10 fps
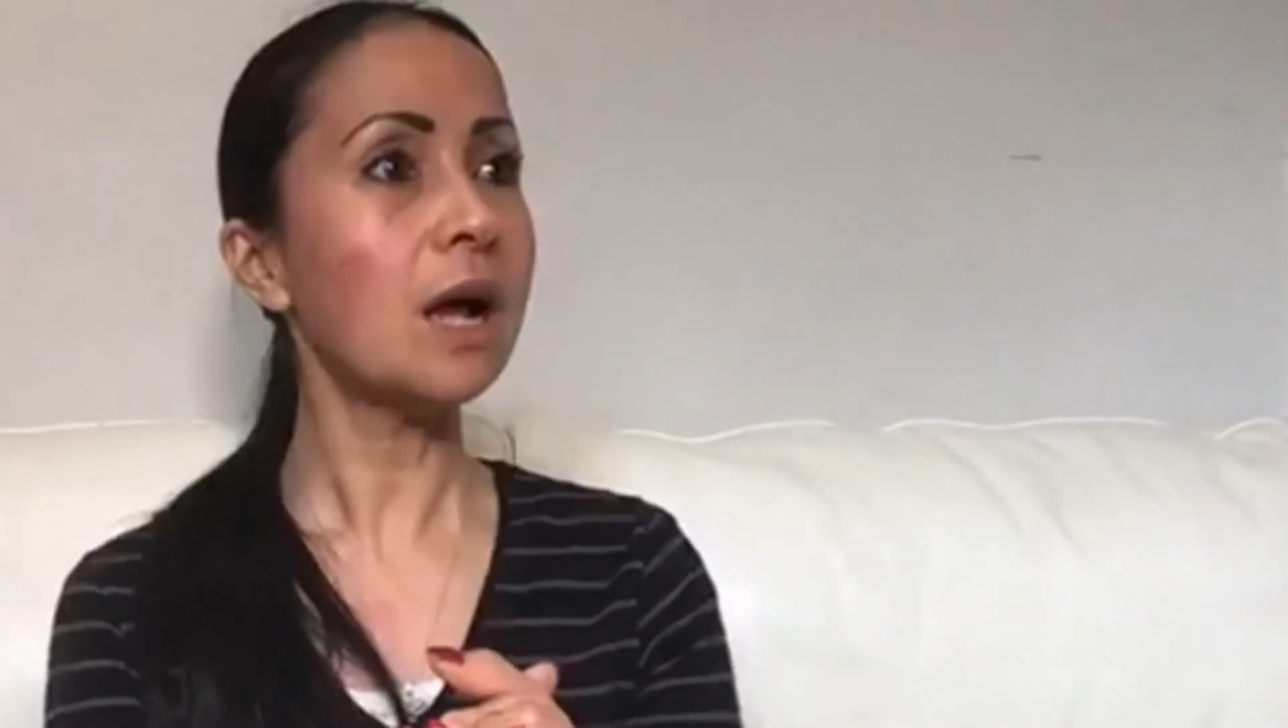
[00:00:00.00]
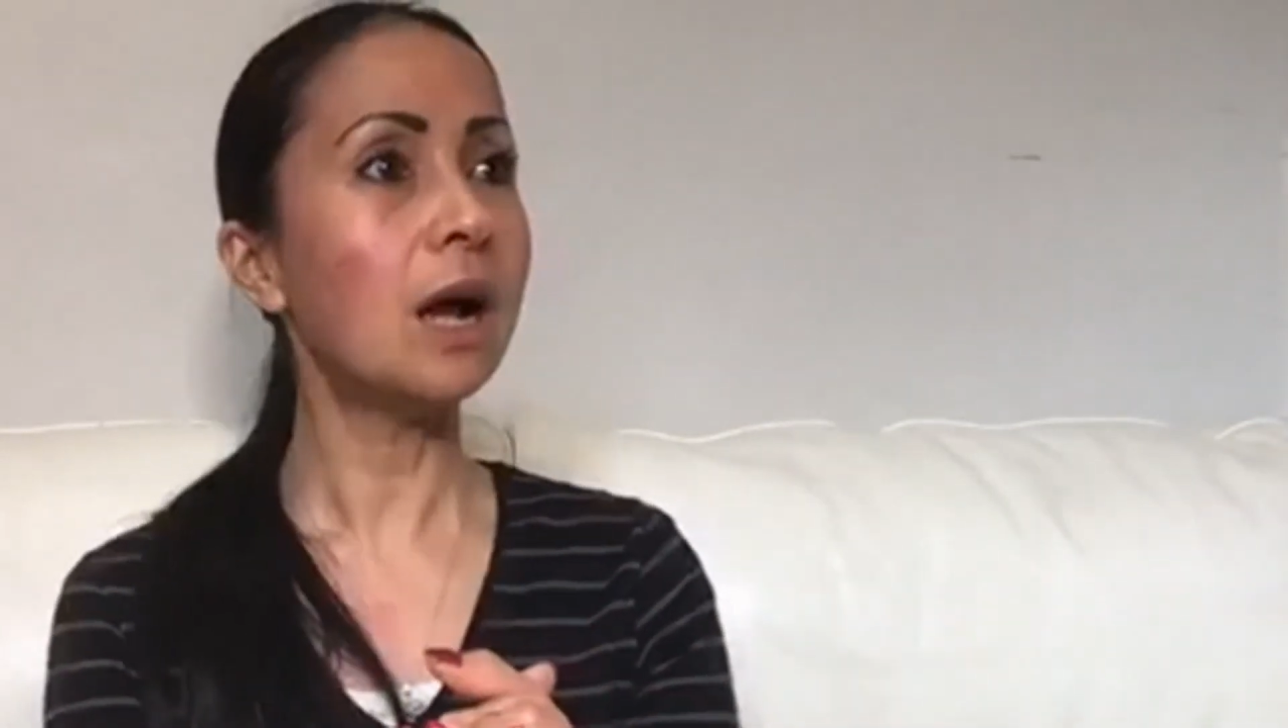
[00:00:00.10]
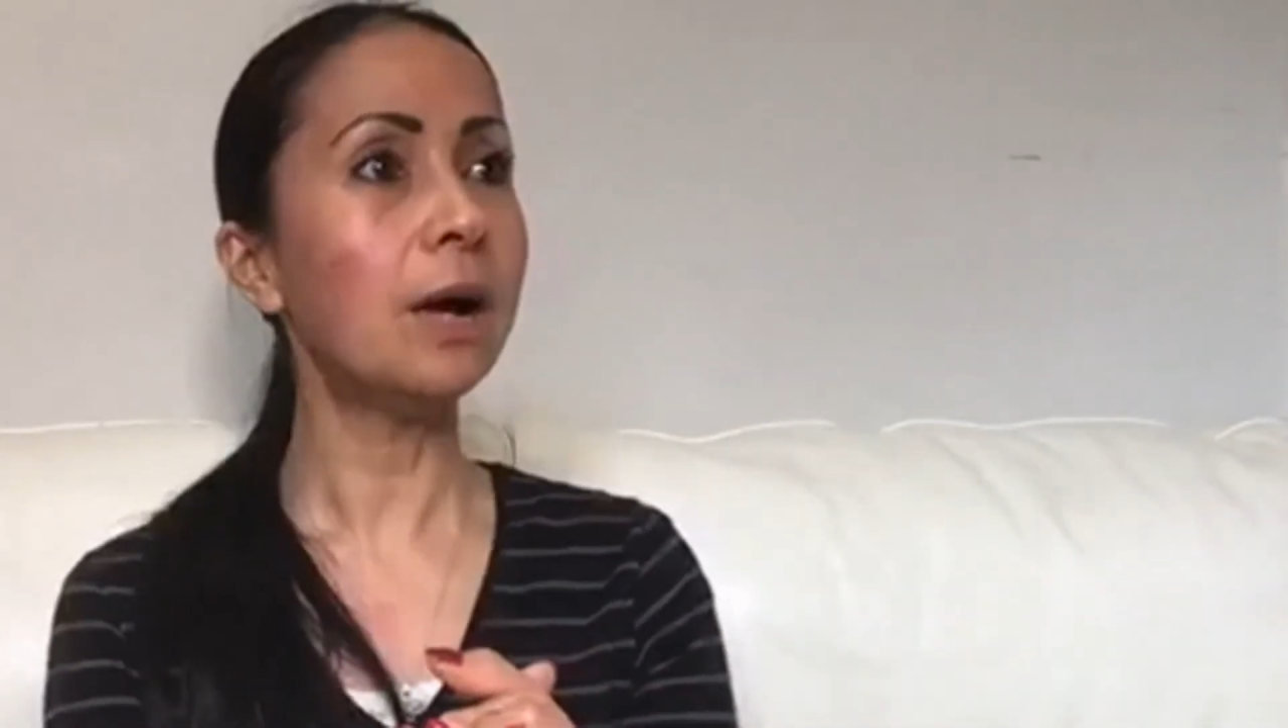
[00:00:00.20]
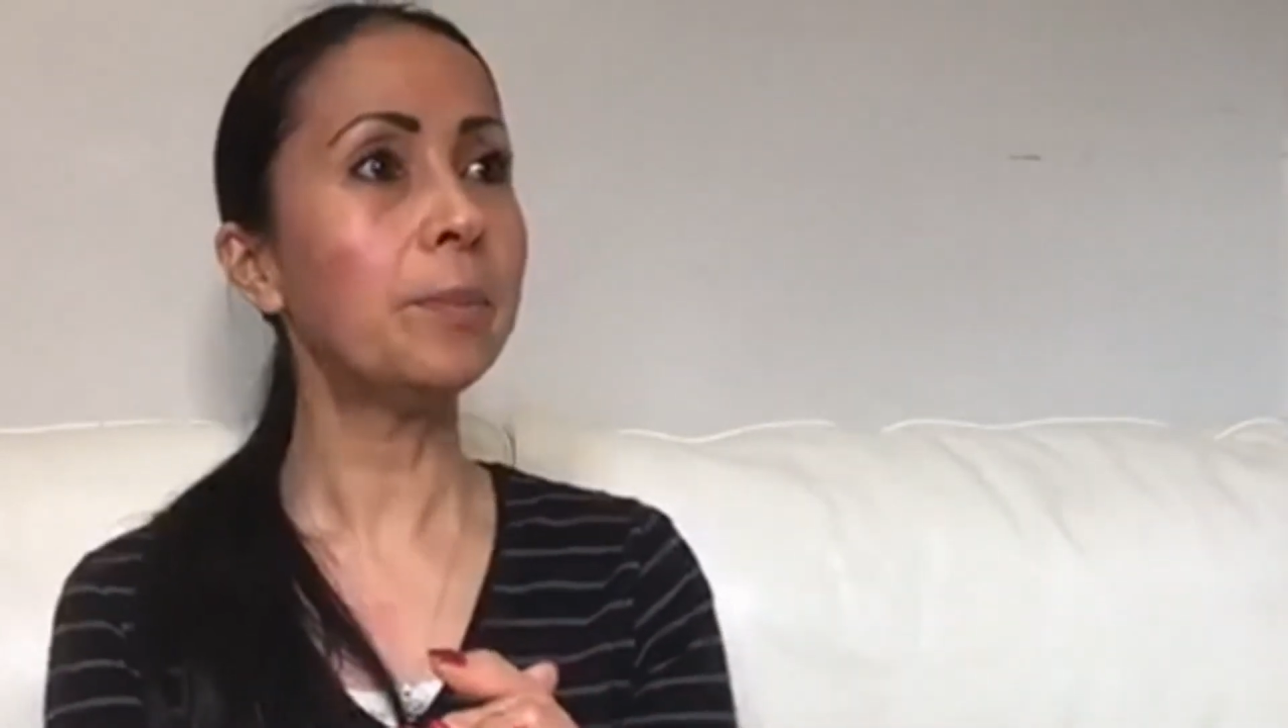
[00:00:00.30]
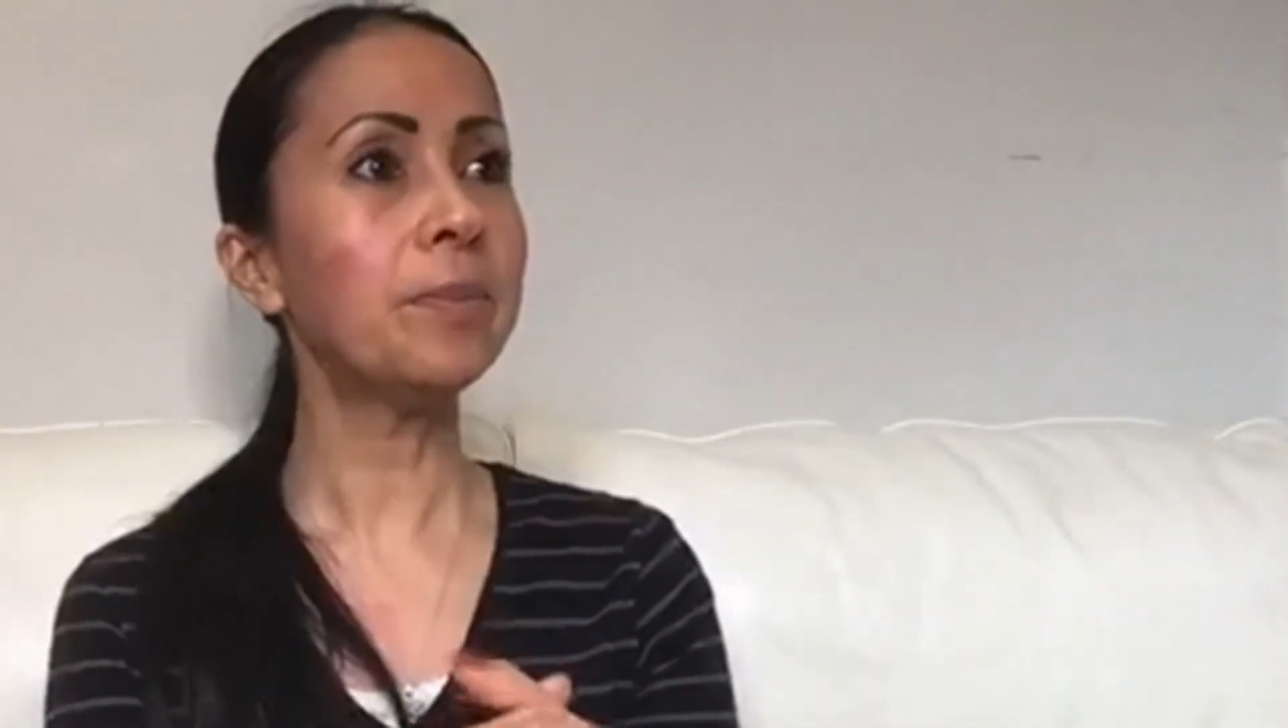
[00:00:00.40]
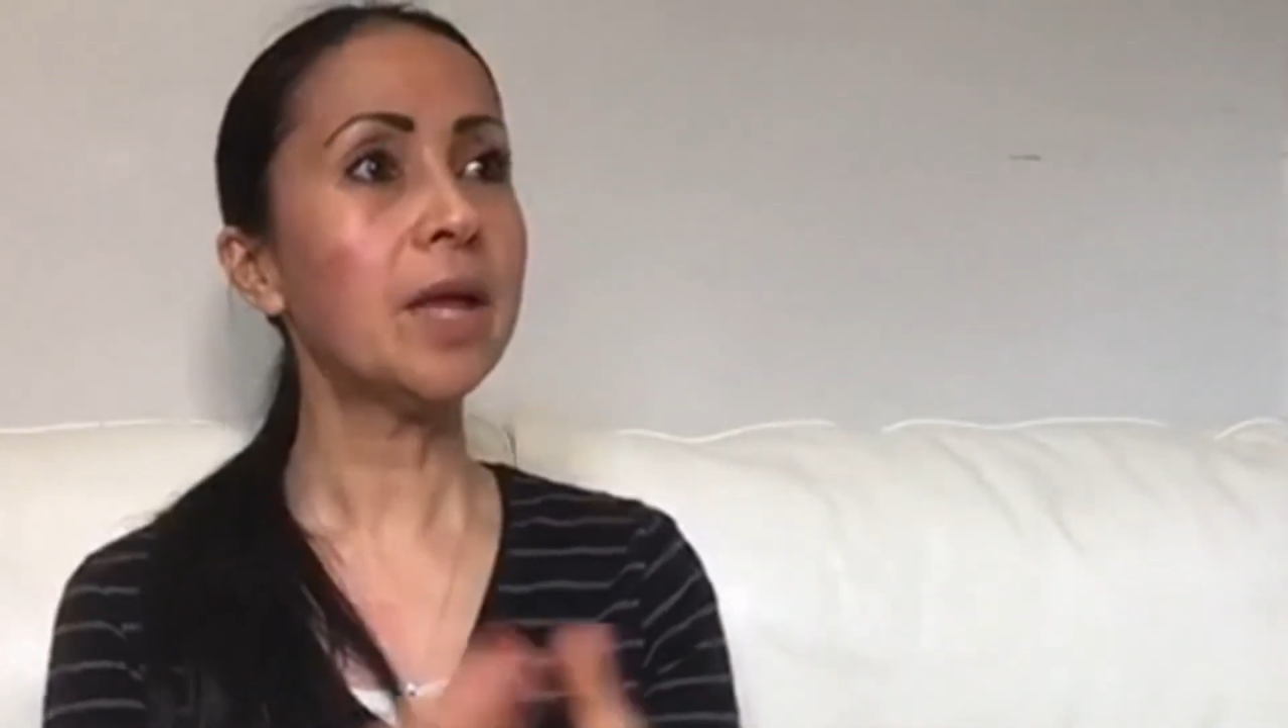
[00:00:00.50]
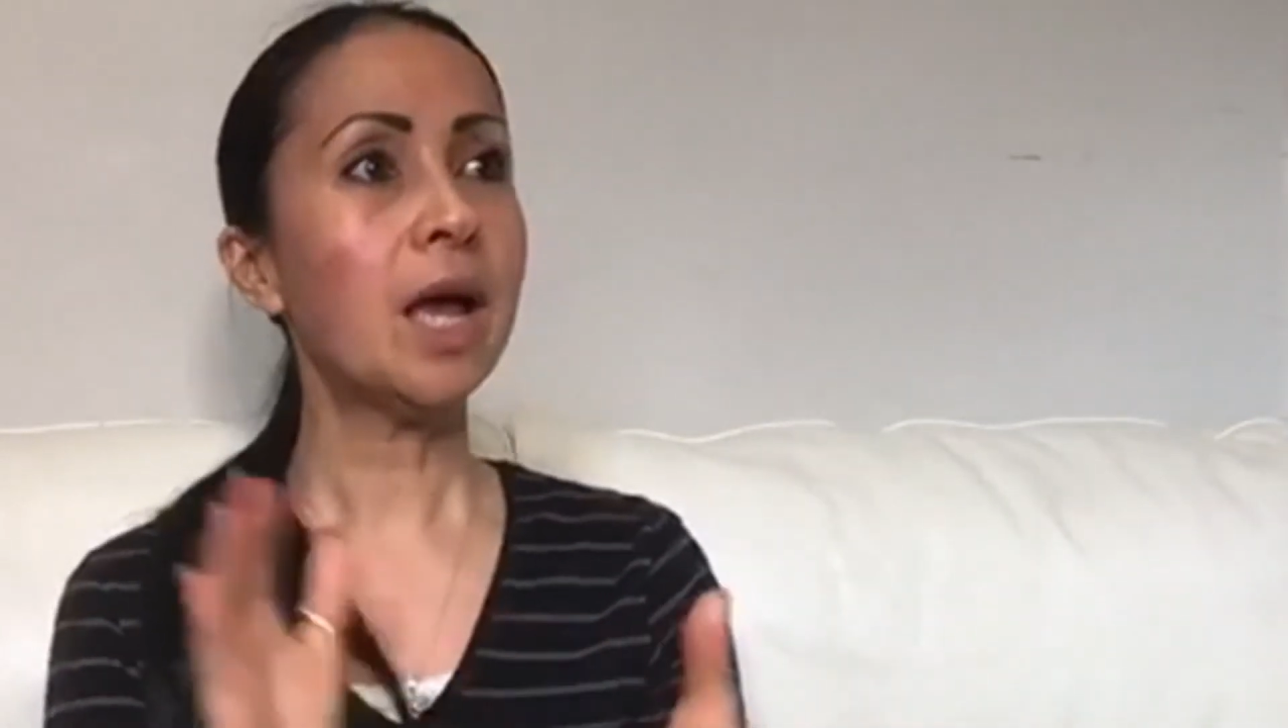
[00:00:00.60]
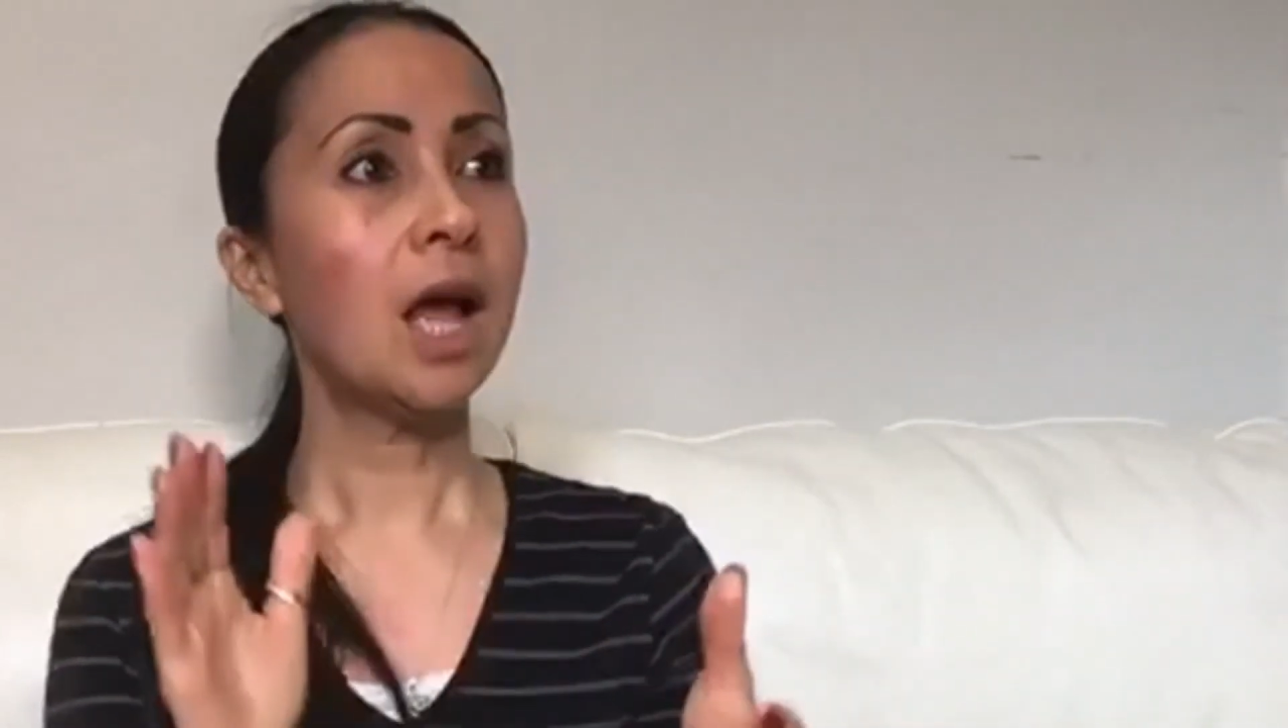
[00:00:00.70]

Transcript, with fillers: Um,